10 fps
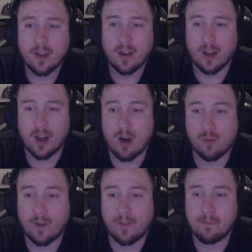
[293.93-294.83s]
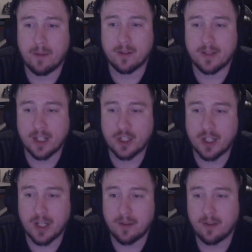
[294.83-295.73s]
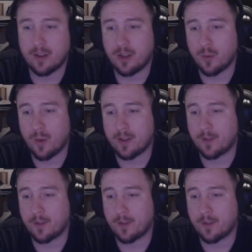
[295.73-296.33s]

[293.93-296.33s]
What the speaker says: along with Malediction. You want